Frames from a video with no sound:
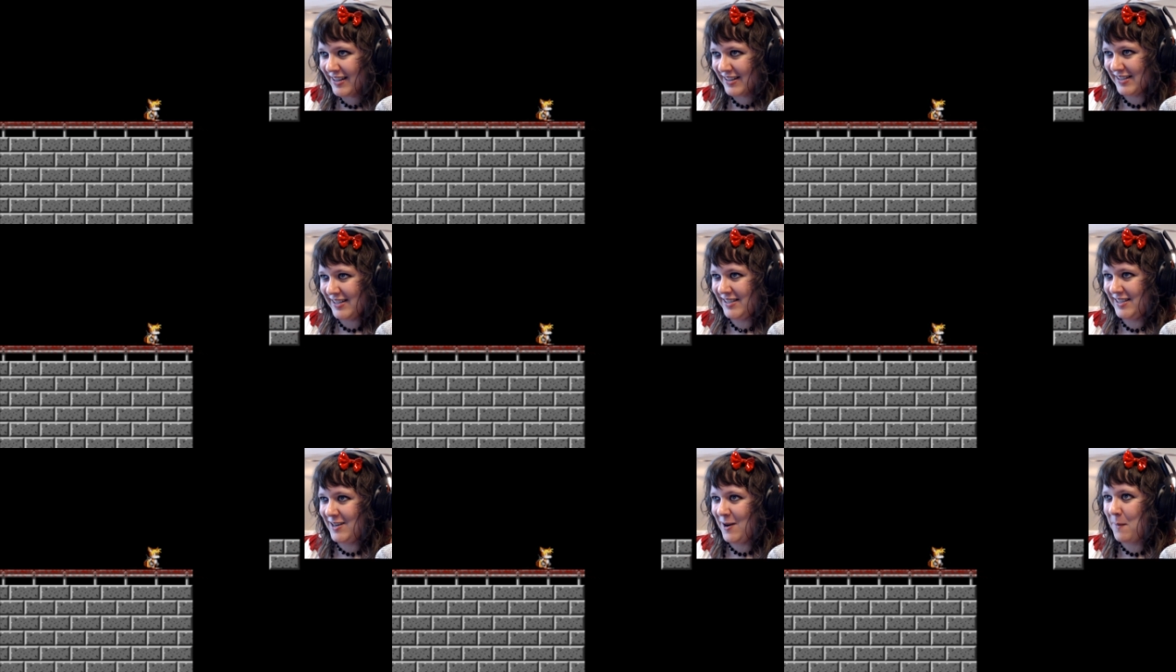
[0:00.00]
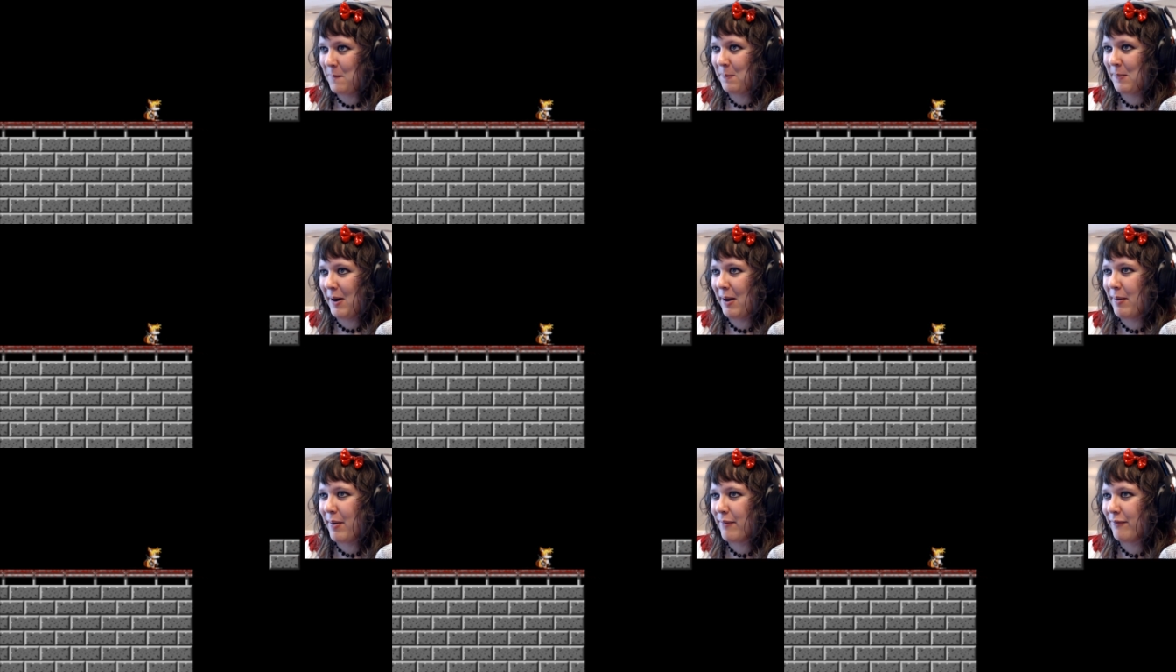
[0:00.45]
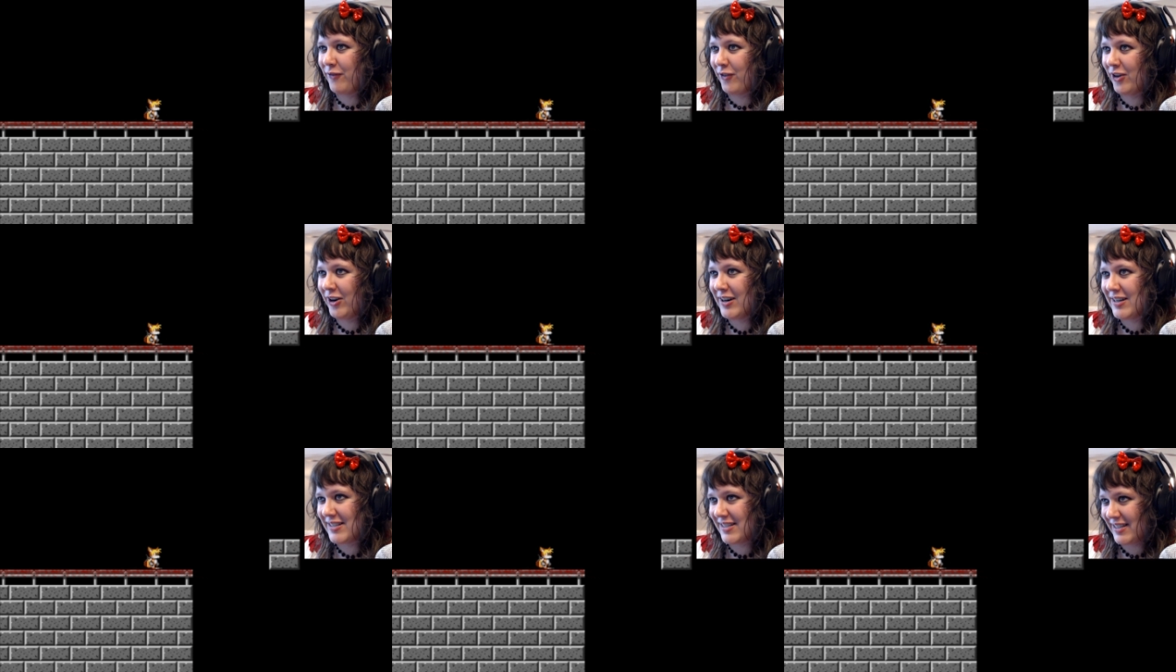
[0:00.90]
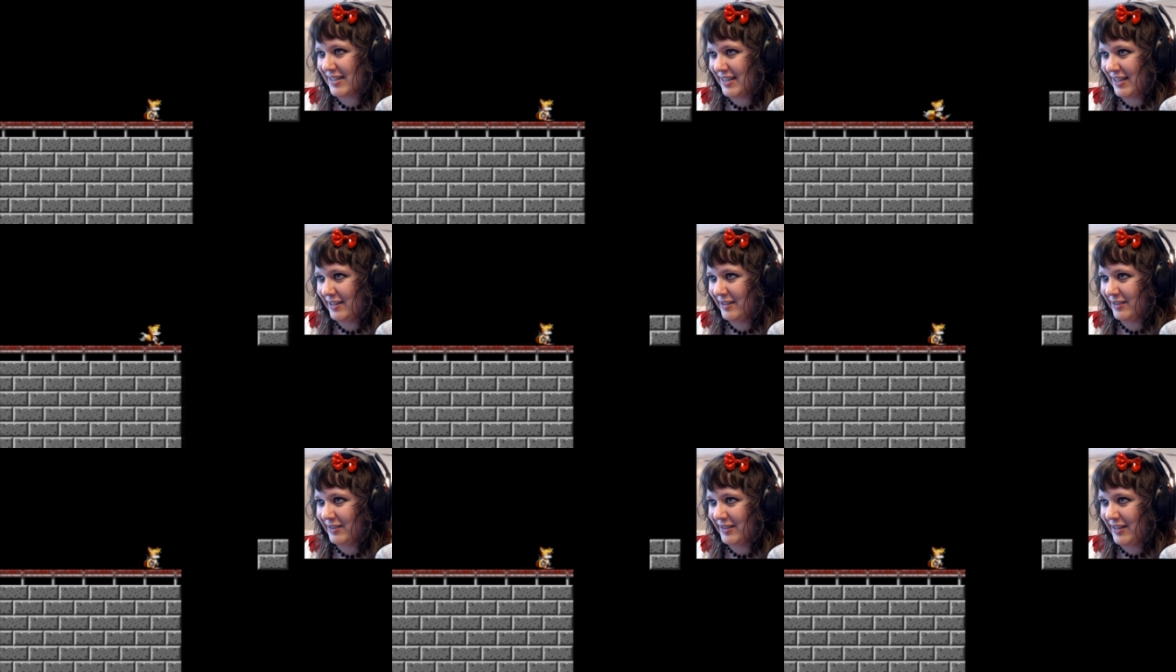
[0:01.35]
This is no problem for a
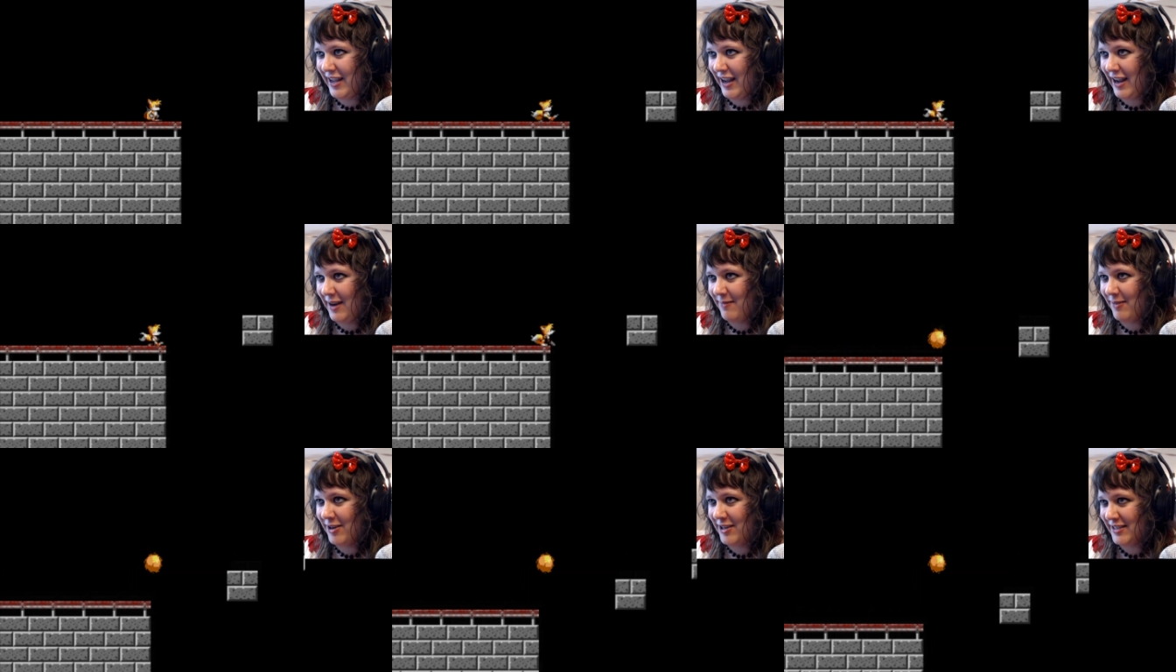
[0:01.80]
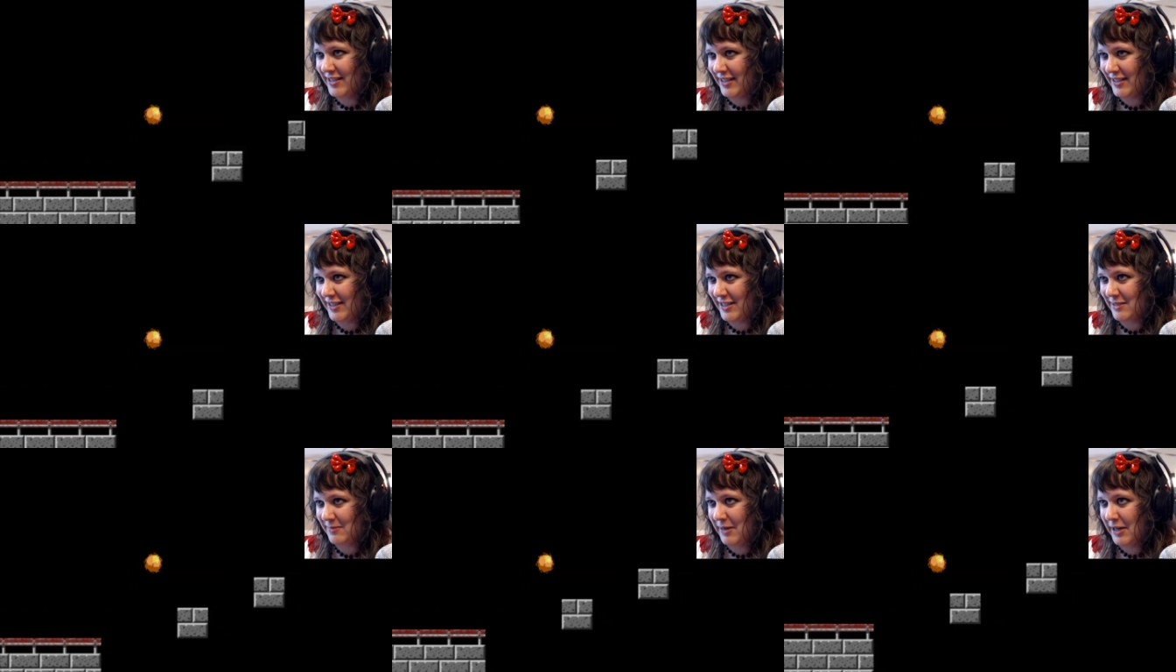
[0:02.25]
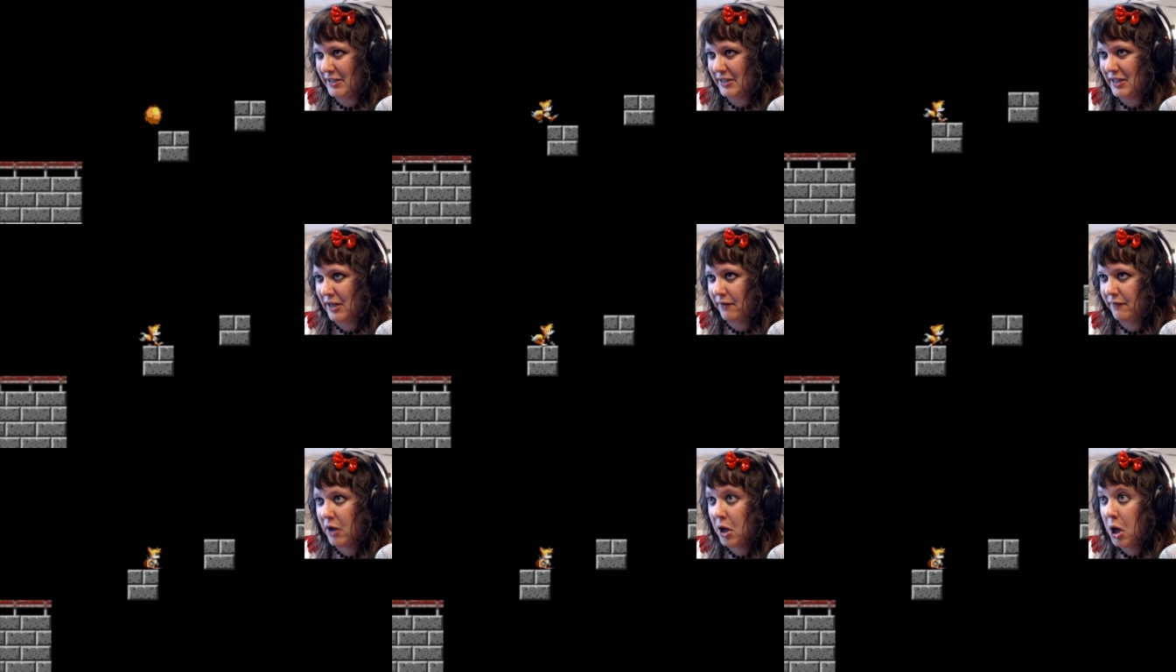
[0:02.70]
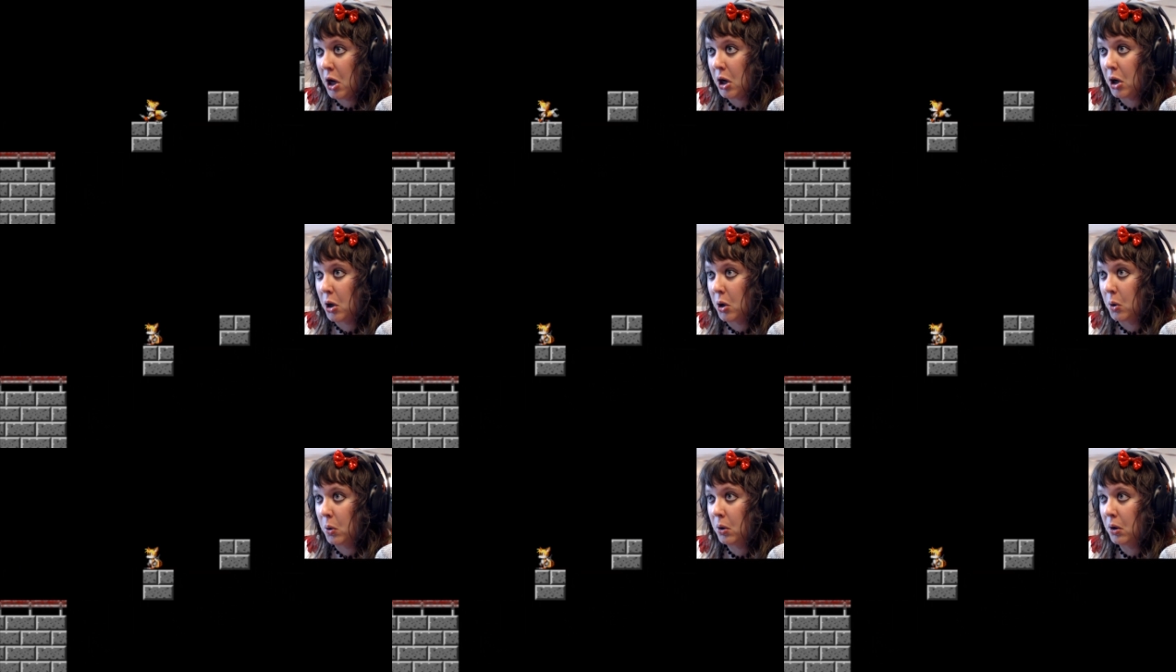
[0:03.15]
skilled gamer such as myself.
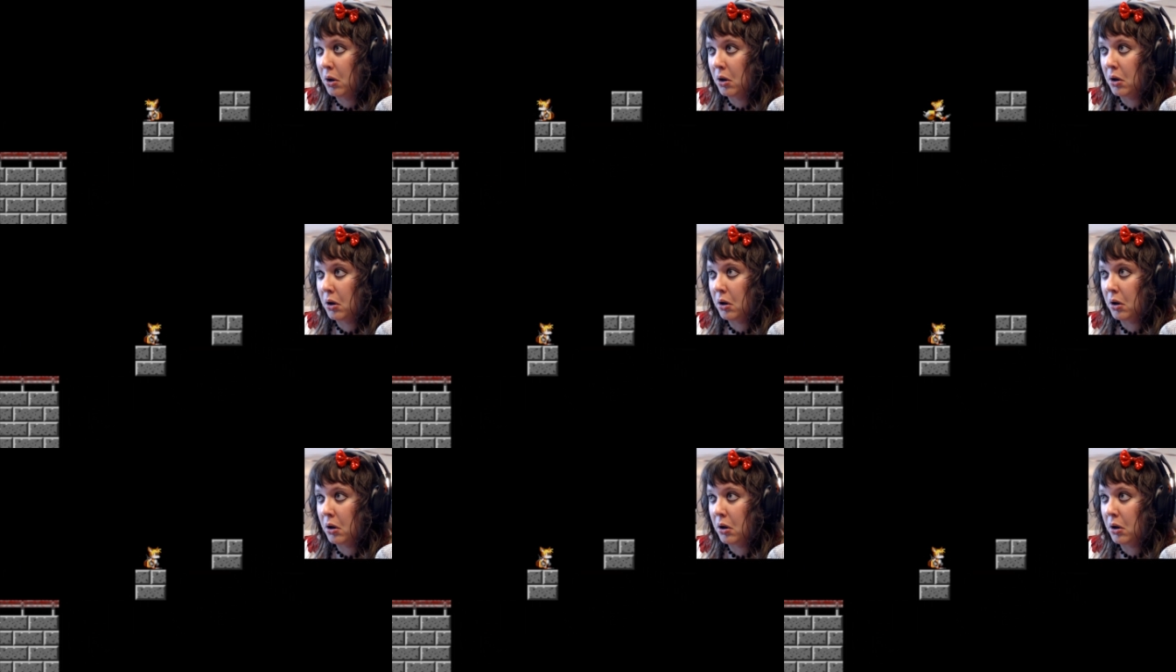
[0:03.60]
Ooh,